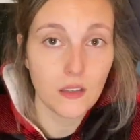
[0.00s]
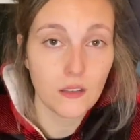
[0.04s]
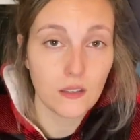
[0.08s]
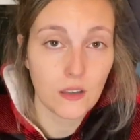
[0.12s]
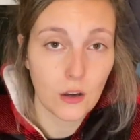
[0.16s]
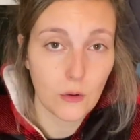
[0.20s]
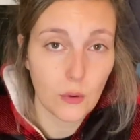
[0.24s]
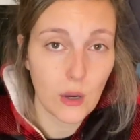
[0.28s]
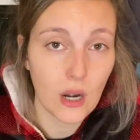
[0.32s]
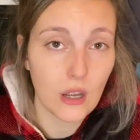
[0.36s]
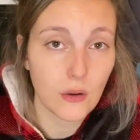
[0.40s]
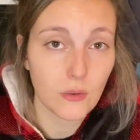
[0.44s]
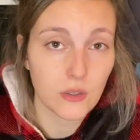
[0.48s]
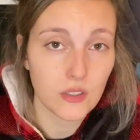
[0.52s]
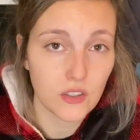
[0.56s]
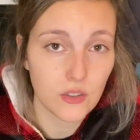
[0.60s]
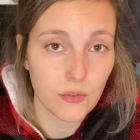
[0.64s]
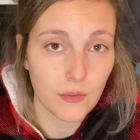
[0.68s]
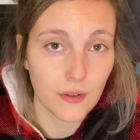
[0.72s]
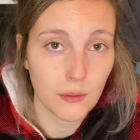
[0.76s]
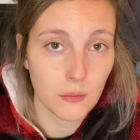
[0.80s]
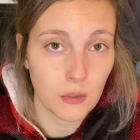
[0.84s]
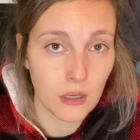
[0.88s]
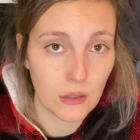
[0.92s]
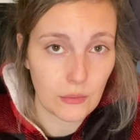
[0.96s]
Now, when I was
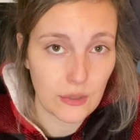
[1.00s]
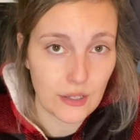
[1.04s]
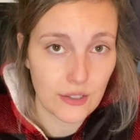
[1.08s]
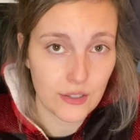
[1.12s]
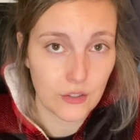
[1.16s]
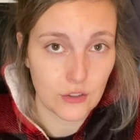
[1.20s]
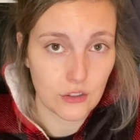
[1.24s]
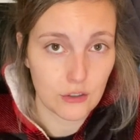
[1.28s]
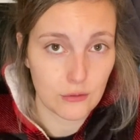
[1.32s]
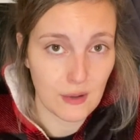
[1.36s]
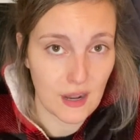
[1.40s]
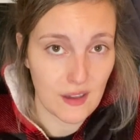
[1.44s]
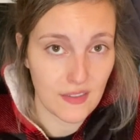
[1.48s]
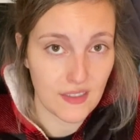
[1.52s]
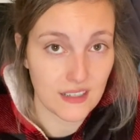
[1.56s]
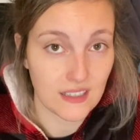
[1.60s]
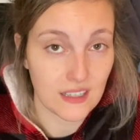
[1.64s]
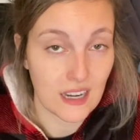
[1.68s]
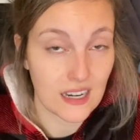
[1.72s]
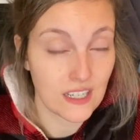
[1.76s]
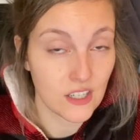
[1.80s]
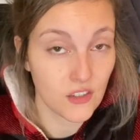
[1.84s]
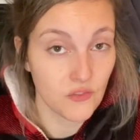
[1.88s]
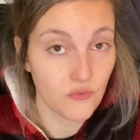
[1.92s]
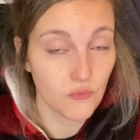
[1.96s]
doing more research about this,
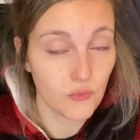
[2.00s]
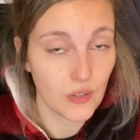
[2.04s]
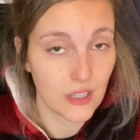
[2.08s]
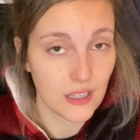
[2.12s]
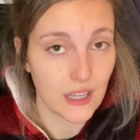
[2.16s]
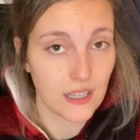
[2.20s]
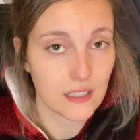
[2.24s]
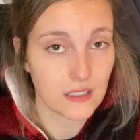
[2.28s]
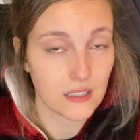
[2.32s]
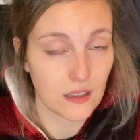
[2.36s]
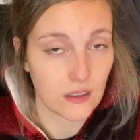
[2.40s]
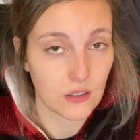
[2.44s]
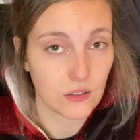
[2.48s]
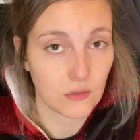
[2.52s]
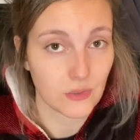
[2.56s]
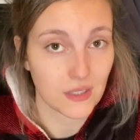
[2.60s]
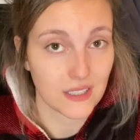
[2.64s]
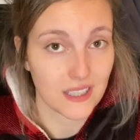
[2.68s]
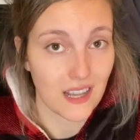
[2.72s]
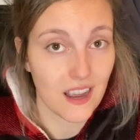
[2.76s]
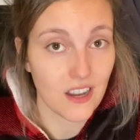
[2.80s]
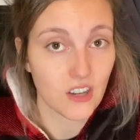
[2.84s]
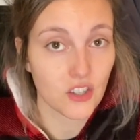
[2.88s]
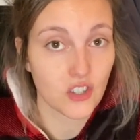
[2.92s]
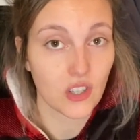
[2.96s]
I didn't realize that there
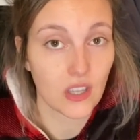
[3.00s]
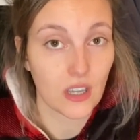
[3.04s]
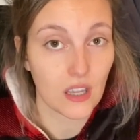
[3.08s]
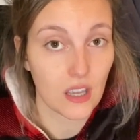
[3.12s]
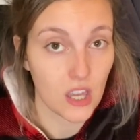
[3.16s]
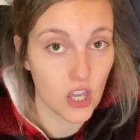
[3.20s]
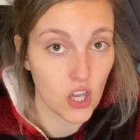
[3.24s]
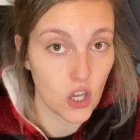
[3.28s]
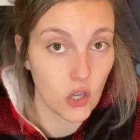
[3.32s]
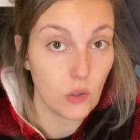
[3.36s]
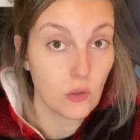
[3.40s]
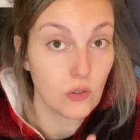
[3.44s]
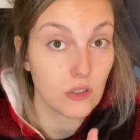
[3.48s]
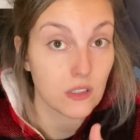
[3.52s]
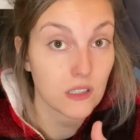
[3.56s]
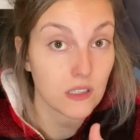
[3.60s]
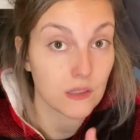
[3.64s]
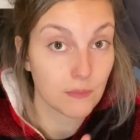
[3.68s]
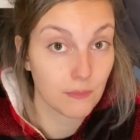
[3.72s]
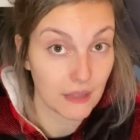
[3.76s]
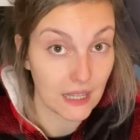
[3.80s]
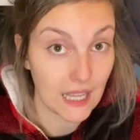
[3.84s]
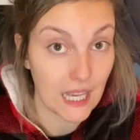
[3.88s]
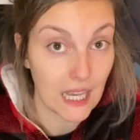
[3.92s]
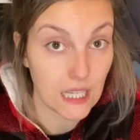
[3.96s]
was actually a huge
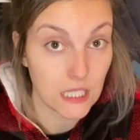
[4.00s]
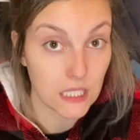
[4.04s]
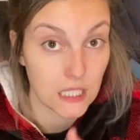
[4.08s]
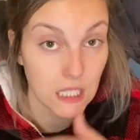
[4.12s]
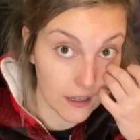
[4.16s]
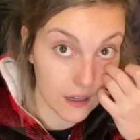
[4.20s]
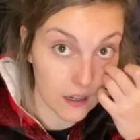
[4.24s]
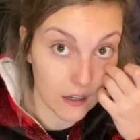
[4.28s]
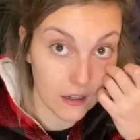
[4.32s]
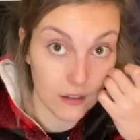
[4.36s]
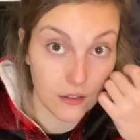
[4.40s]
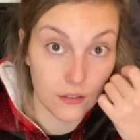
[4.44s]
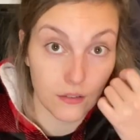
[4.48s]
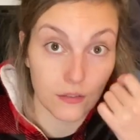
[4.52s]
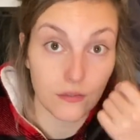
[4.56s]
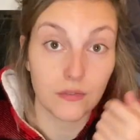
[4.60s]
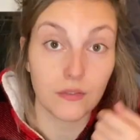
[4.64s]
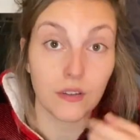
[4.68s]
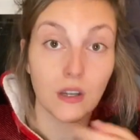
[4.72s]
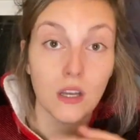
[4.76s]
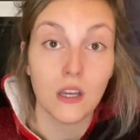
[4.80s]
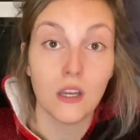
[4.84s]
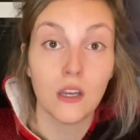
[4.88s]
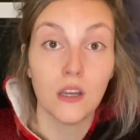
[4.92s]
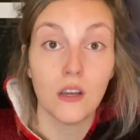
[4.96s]
split of
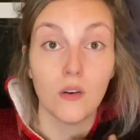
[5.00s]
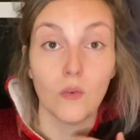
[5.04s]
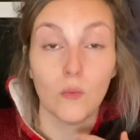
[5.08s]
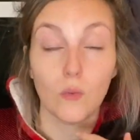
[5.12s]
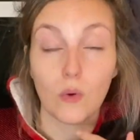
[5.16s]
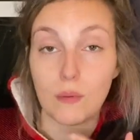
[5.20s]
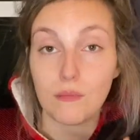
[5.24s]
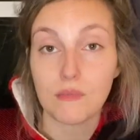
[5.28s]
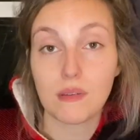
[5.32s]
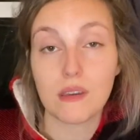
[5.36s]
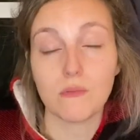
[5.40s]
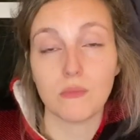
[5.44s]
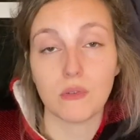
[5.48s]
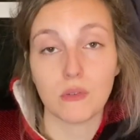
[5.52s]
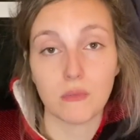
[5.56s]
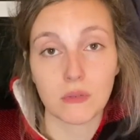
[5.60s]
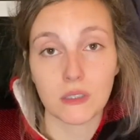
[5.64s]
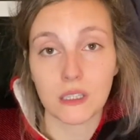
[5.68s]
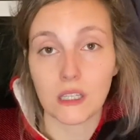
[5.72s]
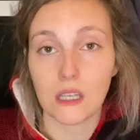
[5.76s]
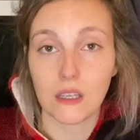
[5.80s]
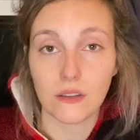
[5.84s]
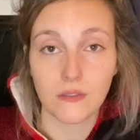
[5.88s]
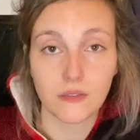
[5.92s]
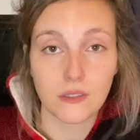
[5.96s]
what people
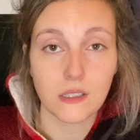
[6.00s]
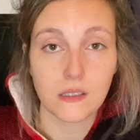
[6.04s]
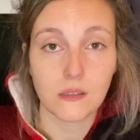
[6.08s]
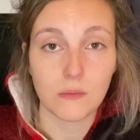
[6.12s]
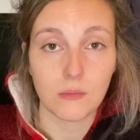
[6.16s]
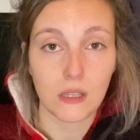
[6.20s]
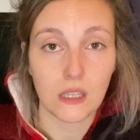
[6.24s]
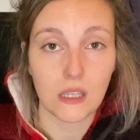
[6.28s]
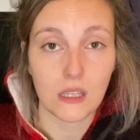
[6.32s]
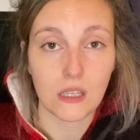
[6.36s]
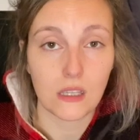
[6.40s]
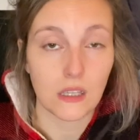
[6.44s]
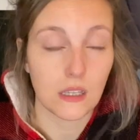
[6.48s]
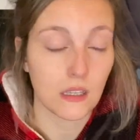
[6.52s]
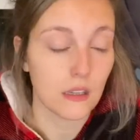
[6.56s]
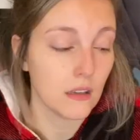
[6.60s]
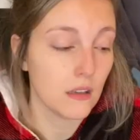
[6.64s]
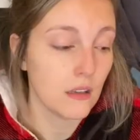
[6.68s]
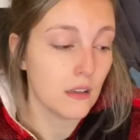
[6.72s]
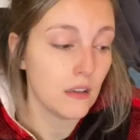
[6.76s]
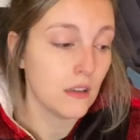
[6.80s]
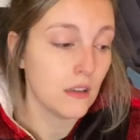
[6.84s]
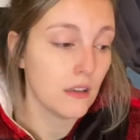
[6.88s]
believe to be